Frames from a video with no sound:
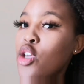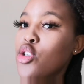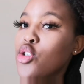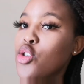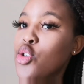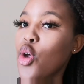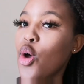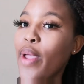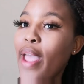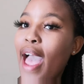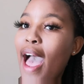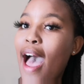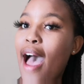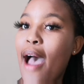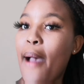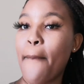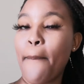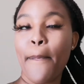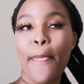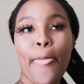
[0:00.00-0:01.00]
So
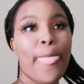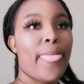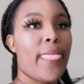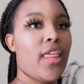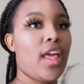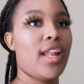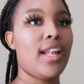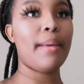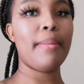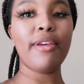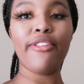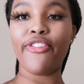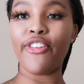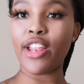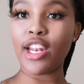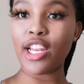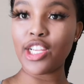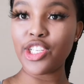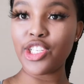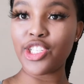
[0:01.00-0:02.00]
yeah, let me
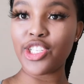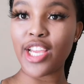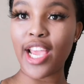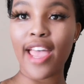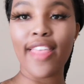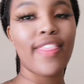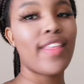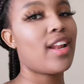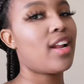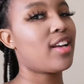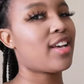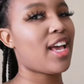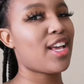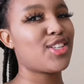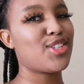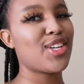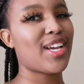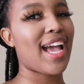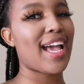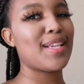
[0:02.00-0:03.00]
finish, and then I'll
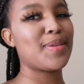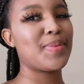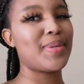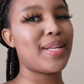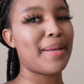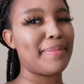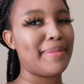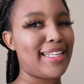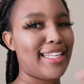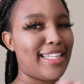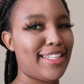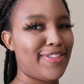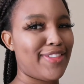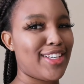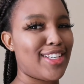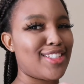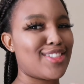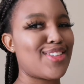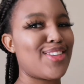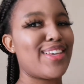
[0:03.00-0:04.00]
catch you guys when I'm
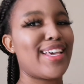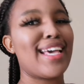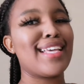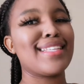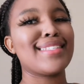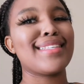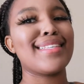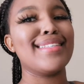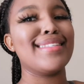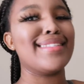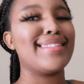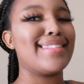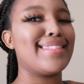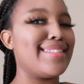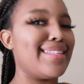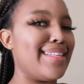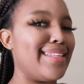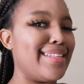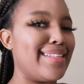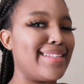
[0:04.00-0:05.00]
leaving, so you guys can
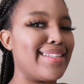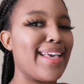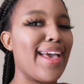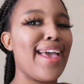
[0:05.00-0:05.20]
see